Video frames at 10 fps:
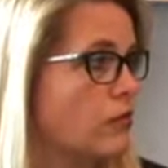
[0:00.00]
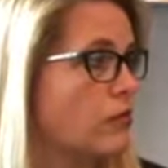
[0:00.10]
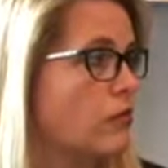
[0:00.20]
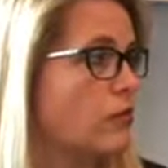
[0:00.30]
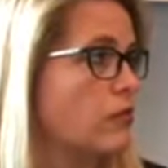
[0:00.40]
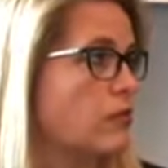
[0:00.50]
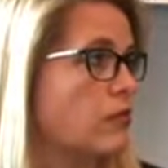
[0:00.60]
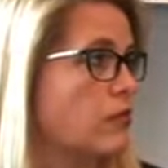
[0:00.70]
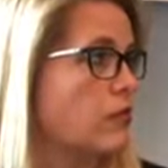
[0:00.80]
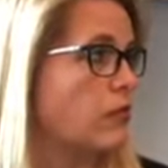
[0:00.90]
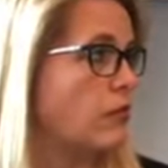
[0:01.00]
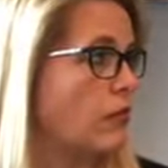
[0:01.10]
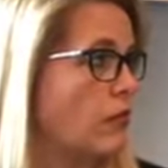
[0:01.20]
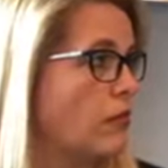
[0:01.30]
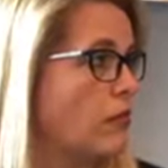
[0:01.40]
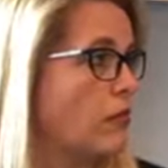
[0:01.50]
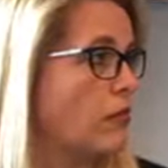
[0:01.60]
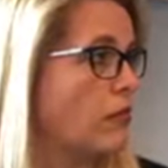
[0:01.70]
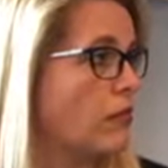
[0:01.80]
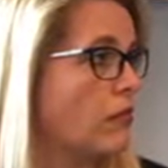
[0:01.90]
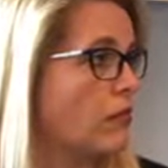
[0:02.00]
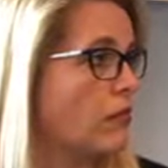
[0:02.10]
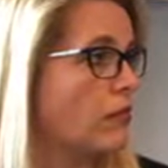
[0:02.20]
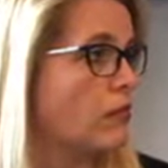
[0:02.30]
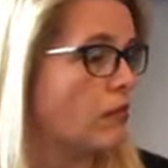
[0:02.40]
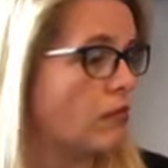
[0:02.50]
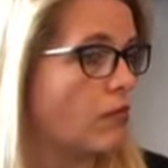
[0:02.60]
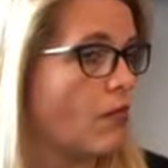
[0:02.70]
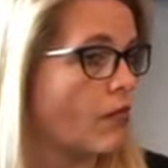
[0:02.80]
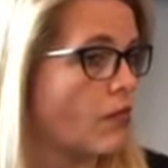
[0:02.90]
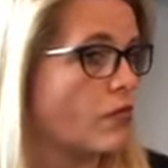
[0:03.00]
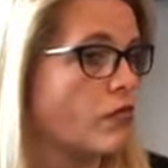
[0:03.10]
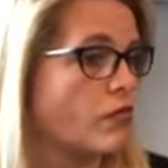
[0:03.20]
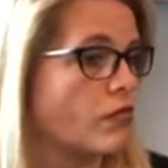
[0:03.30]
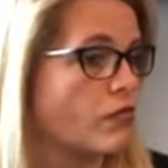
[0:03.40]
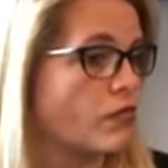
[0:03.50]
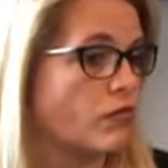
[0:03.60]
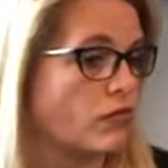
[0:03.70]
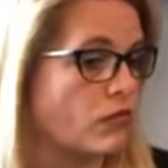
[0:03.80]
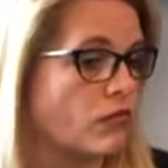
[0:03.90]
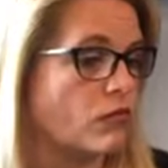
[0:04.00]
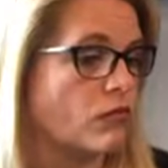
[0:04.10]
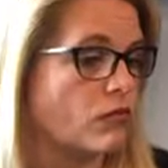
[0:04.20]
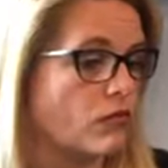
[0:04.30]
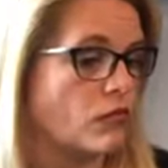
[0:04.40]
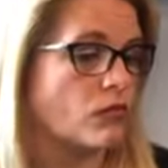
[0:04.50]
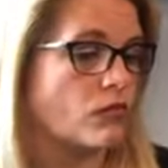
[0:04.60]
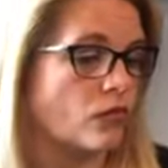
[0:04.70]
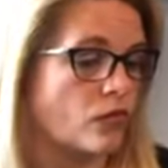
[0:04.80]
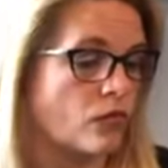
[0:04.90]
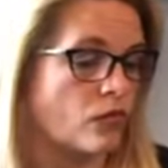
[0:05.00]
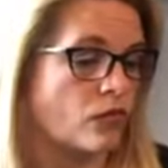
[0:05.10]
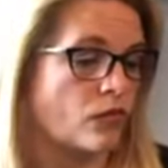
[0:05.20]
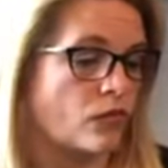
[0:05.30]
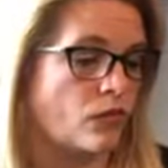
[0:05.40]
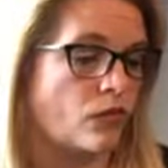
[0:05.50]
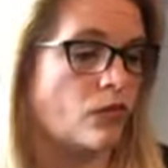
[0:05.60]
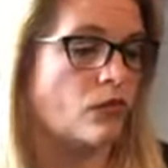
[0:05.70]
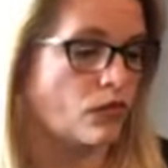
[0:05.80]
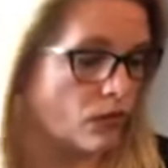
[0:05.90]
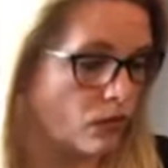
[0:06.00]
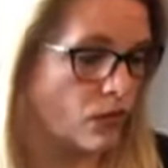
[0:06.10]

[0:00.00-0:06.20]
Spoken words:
No words are spoken by the person on screen.